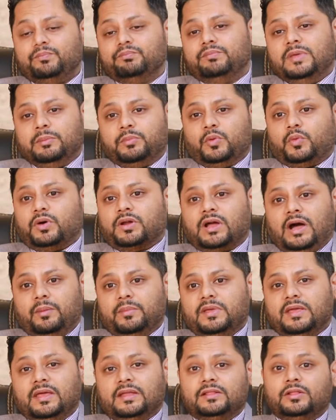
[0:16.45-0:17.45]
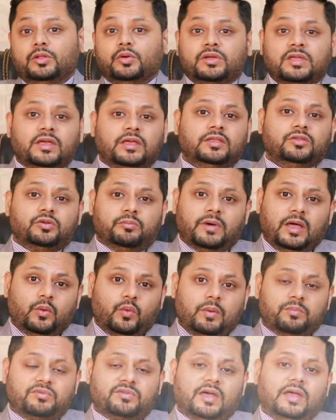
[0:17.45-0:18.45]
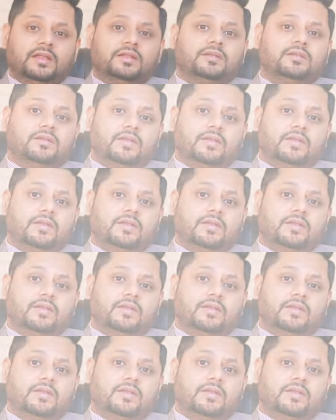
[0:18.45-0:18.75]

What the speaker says: People were coming and looking into my website.